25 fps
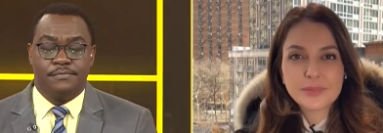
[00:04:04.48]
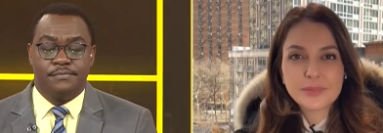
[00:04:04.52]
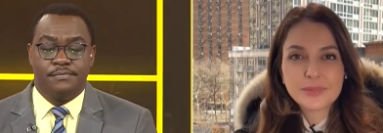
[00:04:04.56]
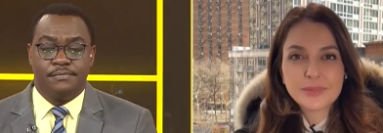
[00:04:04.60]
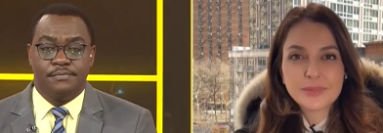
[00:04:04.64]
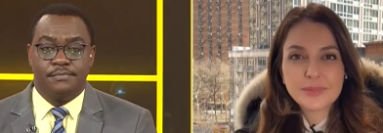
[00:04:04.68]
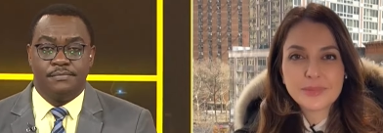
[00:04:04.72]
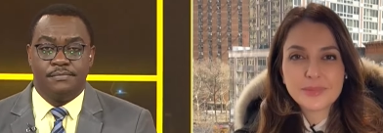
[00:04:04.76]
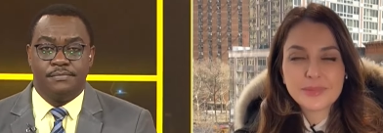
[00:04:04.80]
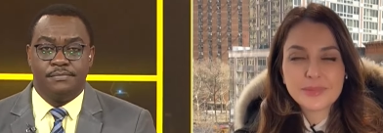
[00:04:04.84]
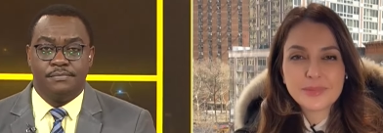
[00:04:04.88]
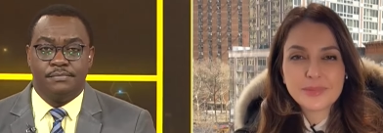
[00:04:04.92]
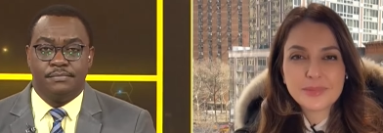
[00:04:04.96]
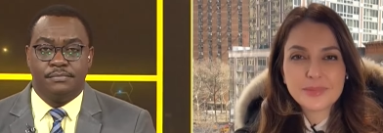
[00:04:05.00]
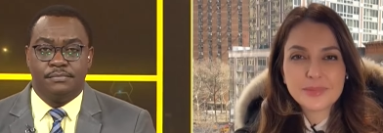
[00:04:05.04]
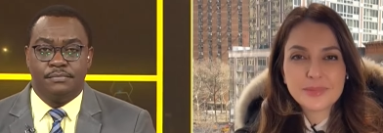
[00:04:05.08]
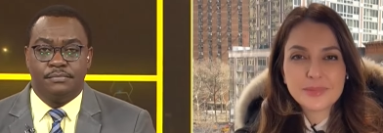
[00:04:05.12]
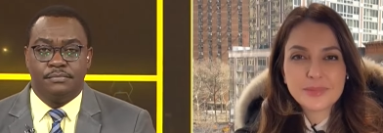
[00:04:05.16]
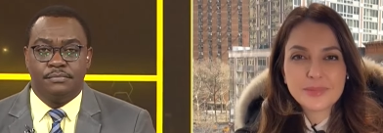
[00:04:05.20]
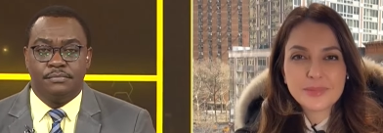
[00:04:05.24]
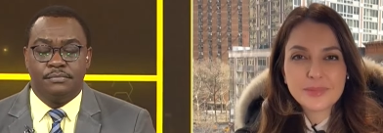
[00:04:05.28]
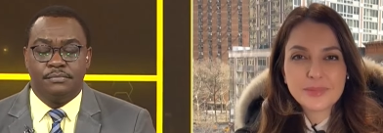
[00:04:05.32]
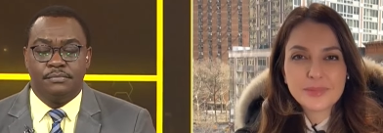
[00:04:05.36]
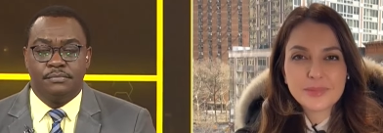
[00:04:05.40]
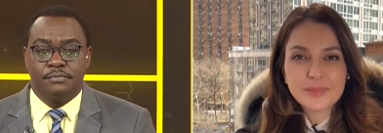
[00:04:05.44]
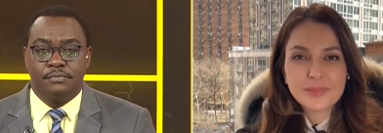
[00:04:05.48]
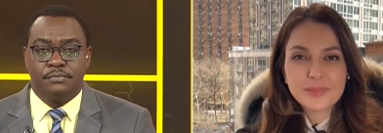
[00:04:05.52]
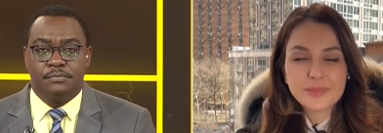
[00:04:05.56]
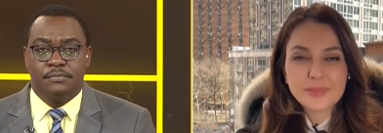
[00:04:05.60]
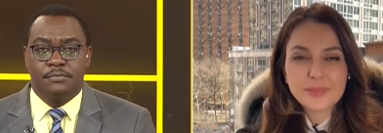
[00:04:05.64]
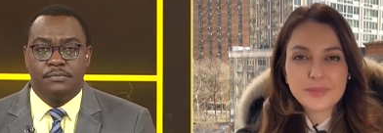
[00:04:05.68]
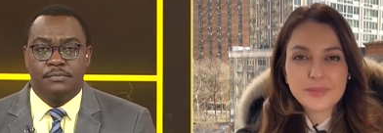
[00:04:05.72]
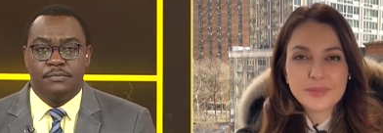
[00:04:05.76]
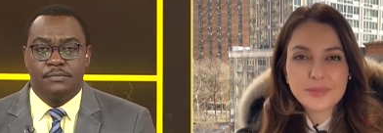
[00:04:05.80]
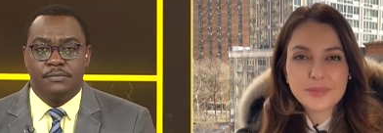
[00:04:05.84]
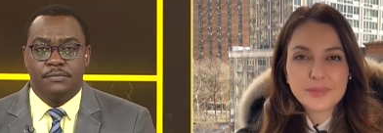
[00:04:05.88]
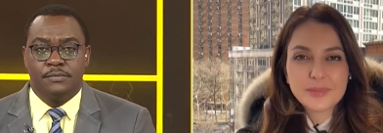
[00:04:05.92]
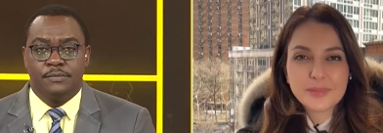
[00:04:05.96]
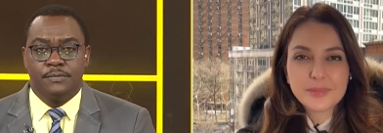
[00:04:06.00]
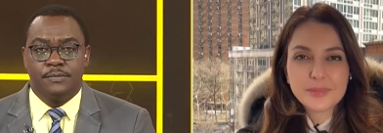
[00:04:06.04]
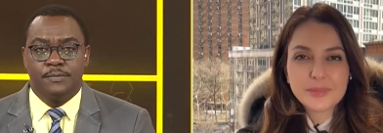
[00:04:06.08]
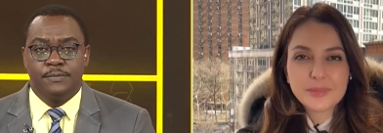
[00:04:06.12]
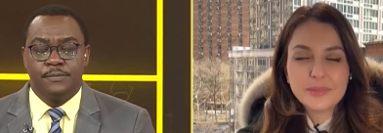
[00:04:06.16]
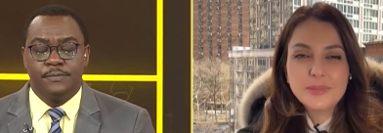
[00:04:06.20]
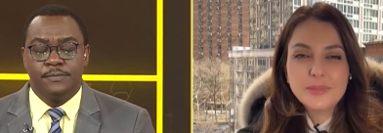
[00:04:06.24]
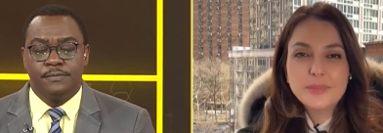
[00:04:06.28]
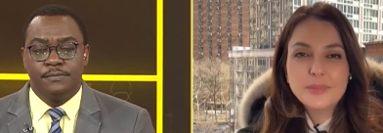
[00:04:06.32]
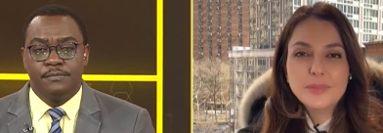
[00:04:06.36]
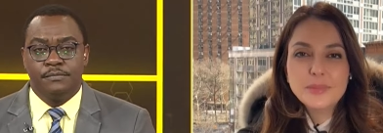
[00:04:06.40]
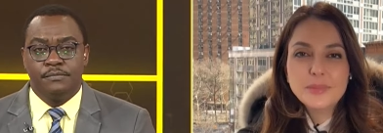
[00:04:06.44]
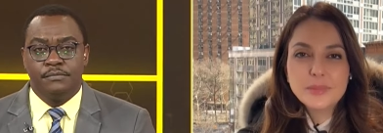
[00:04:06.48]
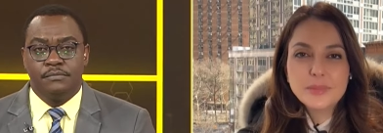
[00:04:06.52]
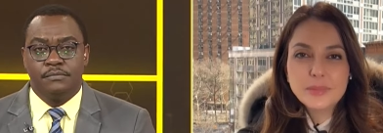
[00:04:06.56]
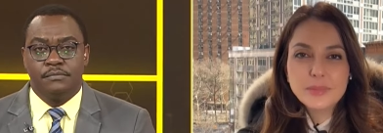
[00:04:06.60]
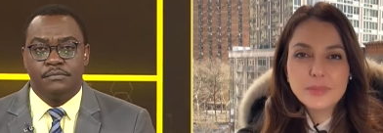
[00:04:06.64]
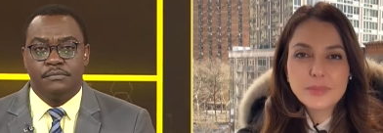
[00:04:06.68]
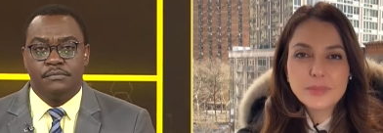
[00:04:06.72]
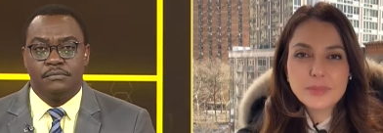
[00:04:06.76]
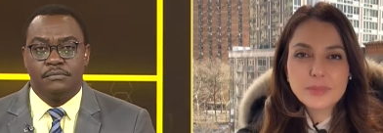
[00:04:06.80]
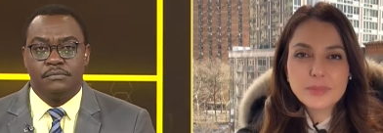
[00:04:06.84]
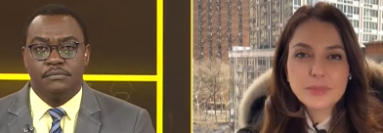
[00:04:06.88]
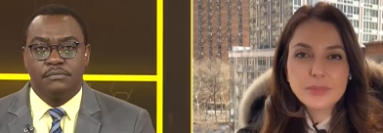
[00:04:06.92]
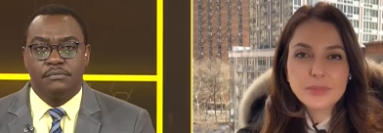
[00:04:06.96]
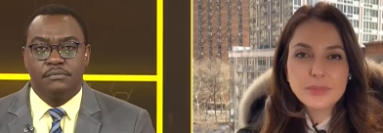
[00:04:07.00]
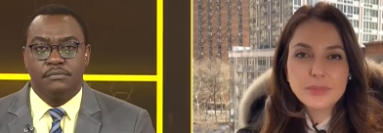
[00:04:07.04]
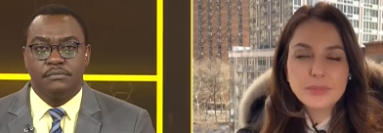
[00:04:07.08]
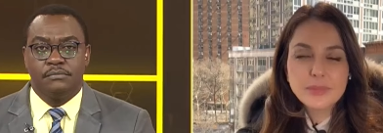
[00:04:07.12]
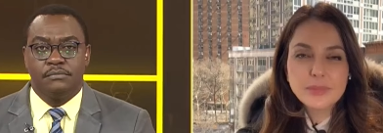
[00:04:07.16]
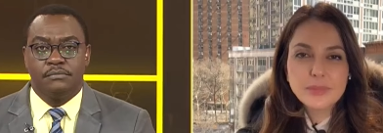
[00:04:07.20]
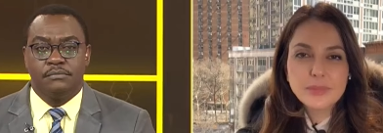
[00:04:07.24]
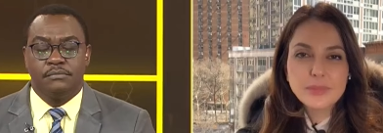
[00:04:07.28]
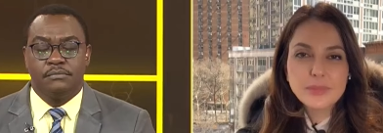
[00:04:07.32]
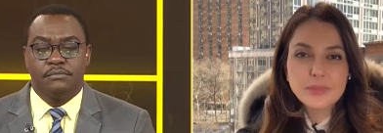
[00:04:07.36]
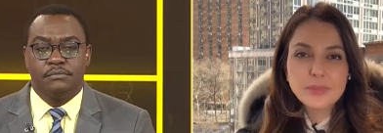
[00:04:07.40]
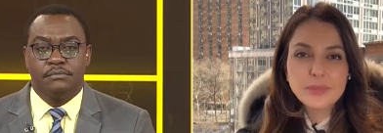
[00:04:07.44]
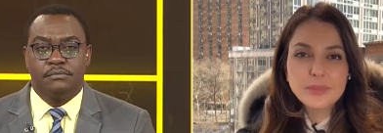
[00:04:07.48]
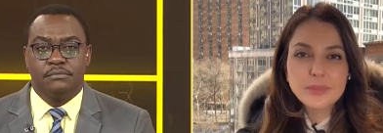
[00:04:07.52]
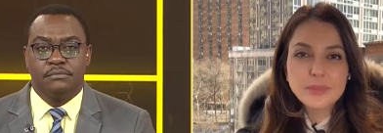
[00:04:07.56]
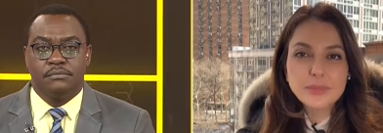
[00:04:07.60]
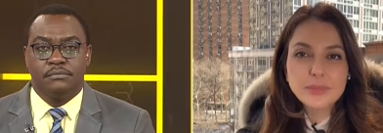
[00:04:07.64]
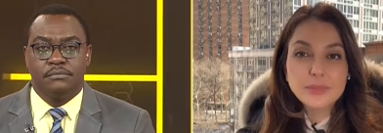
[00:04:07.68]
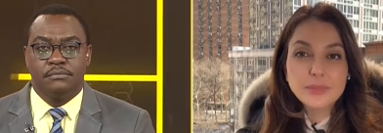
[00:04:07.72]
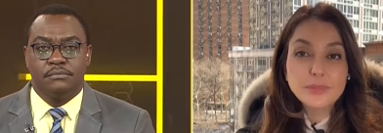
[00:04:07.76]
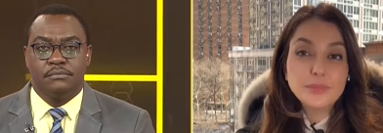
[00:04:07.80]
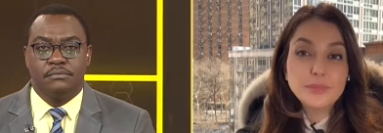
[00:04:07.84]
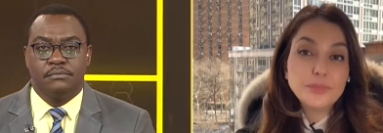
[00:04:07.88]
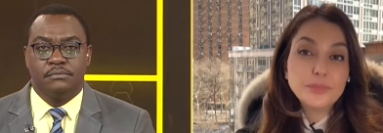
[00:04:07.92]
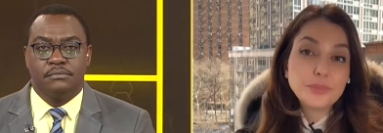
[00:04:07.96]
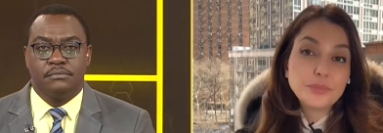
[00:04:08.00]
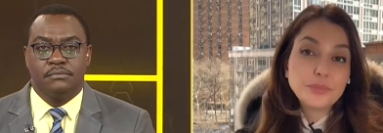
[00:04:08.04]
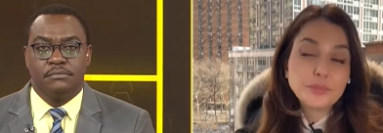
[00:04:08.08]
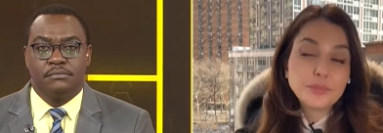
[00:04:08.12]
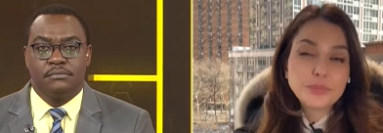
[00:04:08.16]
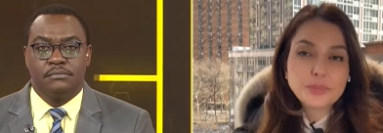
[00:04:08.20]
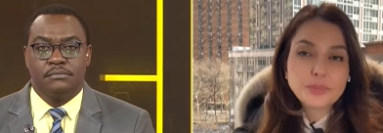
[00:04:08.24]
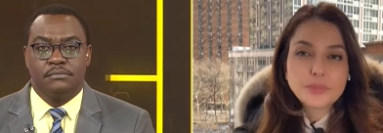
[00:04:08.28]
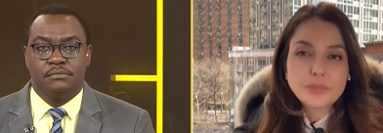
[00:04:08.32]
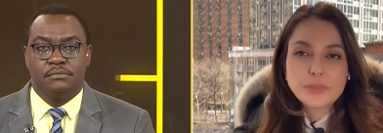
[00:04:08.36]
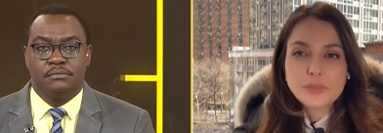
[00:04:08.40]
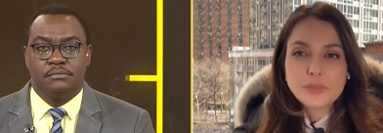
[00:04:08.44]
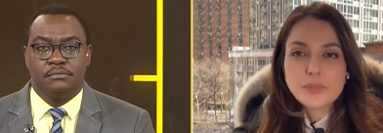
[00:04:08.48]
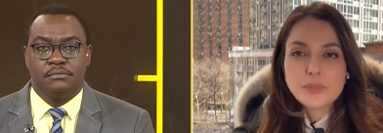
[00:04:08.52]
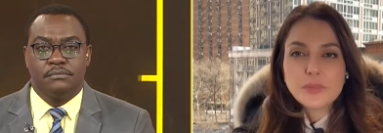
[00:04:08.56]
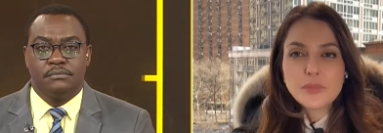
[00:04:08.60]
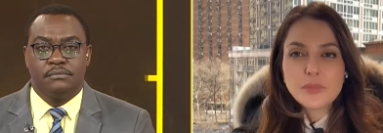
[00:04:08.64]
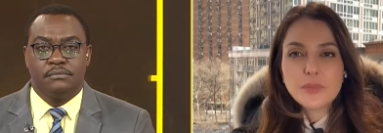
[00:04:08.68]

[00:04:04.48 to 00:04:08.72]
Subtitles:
(silence)